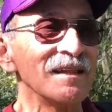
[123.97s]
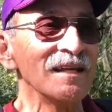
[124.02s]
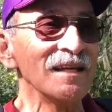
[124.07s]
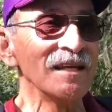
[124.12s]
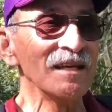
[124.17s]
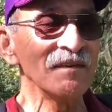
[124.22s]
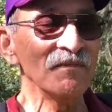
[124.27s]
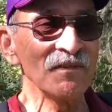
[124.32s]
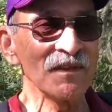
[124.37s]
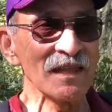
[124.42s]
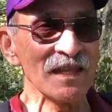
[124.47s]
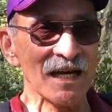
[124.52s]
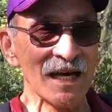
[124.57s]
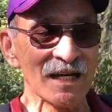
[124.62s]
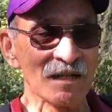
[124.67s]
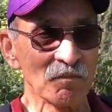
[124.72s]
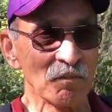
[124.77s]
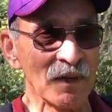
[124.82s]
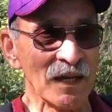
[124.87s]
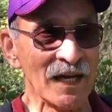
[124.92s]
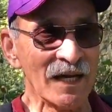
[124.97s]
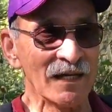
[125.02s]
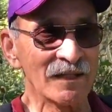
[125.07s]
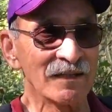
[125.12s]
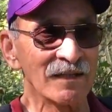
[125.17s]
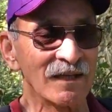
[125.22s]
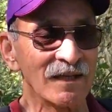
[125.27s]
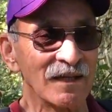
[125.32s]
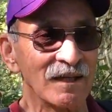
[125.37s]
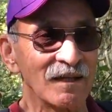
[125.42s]
even that
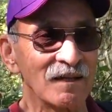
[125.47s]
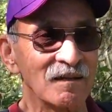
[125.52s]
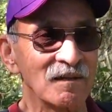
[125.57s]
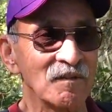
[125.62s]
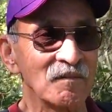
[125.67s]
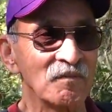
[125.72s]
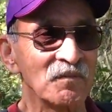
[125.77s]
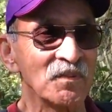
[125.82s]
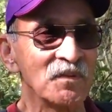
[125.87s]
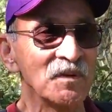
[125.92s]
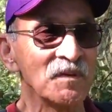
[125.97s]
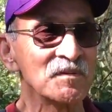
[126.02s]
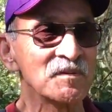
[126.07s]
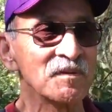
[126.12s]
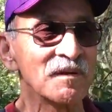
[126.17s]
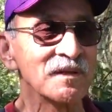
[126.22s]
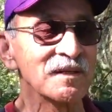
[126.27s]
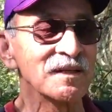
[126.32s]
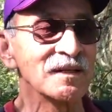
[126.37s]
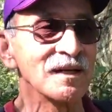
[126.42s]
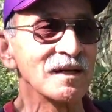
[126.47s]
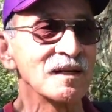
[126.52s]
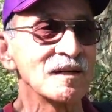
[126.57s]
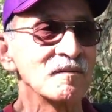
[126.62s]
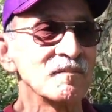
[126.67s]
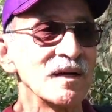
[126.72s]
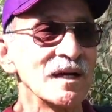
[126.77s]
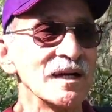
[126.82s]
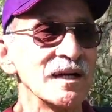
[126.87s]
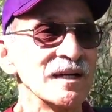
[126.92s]
plant proves what
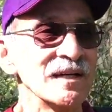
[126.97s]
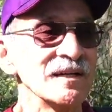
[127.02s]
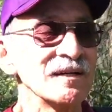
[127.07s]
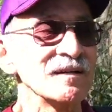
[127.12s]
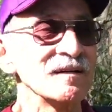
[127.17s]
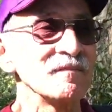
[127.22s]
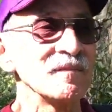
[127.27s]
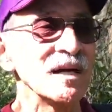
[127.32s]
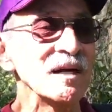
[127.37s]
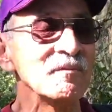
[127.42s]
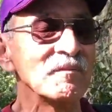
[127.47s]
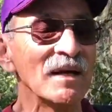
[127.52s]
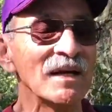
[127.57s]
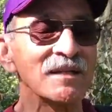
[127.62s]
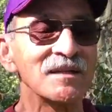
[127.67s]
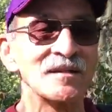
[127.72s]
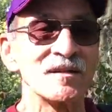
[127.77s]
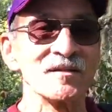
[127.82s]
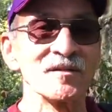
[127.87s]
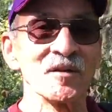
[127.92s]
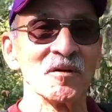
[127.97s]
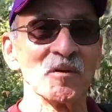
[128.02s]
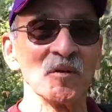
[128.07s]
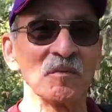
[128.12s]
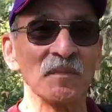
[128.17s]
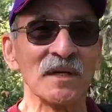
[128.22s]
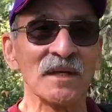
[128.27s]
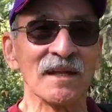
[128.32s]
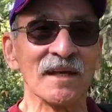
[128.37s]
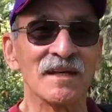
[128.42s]
my mentor told
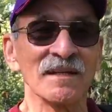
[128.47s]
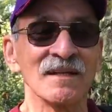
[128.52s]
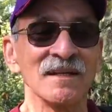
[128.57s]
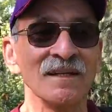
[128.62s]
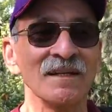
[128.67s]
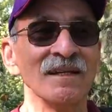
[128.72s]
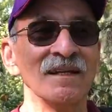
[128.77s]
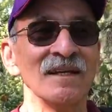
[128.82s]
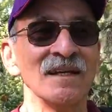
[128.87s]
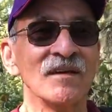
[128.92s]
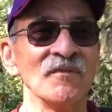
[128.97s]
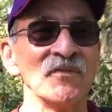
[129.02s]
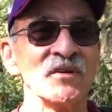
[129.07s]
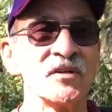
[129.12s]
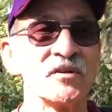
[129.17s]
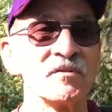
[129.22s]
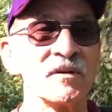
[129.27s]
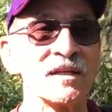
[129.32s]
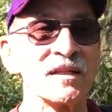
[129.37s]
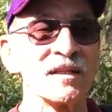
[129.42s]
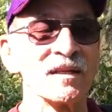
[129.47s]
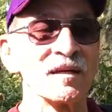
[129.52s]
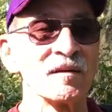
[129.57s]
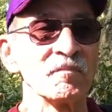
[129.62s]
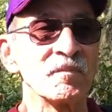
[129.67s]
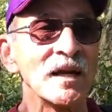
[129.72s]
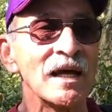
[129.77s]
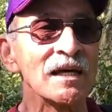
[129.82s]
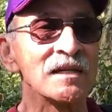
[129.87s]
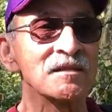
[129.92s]
me, that if you treat the
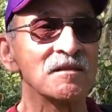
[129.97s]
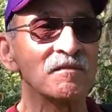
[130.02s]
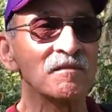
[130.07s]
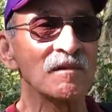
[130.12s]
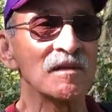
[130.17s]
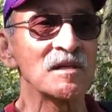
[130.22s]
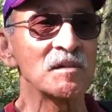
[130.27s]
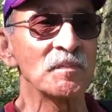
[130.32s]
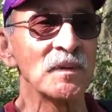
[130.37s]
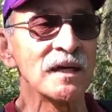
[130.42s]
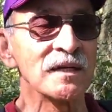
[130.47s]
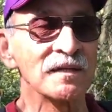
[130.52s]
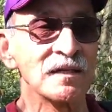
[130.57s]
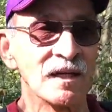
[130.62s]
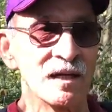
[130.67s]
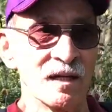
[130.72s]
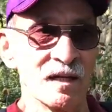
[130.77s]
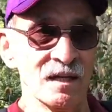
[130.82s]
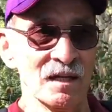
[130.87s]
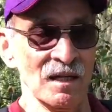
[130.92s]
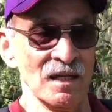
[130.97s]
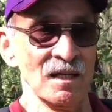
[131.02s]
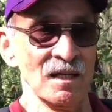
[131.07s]
plants with respect, they'll